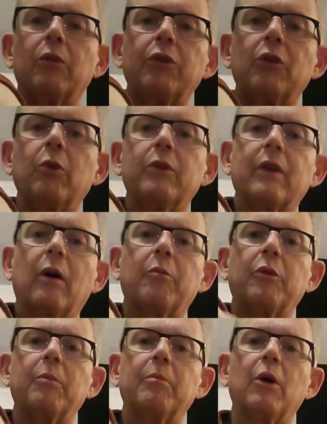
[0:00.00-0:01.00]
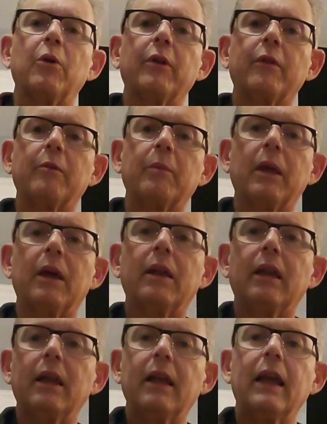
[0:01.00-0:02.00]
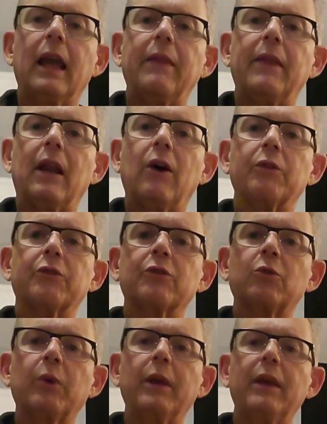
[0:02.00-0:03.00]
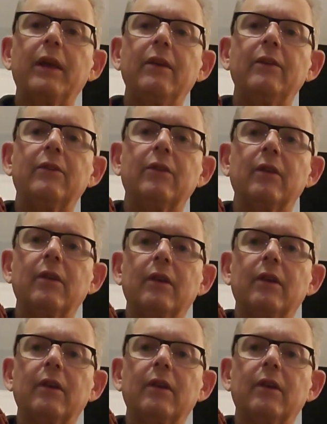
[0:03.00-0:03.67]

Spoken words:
do is I'll put both of them in, and then I'll squeeze,